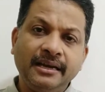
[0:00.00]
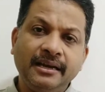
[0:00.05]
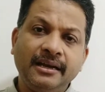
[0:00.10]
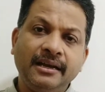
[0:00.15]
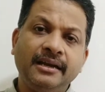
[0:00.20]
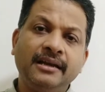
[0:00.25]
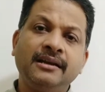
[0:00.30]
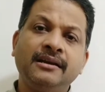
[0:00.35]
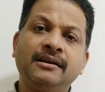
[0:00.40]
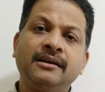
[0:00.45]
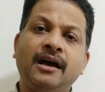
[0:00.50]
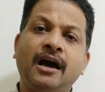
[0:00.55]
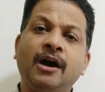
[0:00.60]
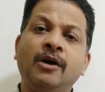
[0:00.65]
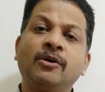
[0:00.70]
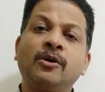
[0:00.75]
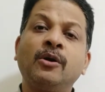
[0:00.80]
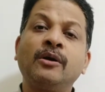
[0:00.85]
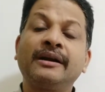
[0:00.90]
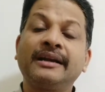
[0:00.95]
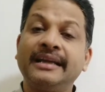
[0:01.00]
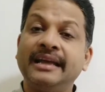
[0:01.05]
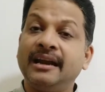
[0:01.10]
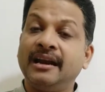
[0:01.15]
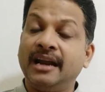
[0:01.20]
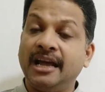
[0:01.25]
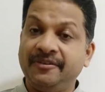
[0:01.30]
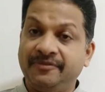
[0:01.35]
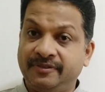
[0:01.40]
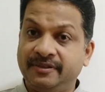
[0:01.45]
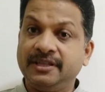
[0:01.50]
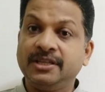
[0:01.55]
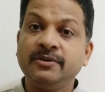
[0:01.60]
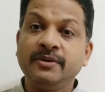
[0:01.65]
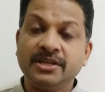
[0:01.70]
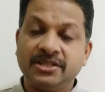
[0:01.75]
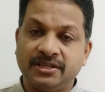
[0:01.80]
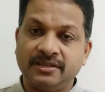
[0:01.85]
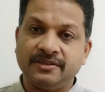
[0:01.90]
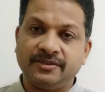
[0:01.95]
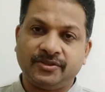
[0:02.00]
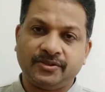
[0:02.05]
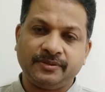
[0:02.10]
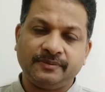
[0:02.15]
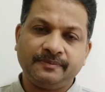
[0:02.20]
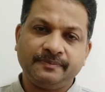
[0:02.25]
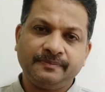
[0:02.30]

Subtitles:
in our own real life situations.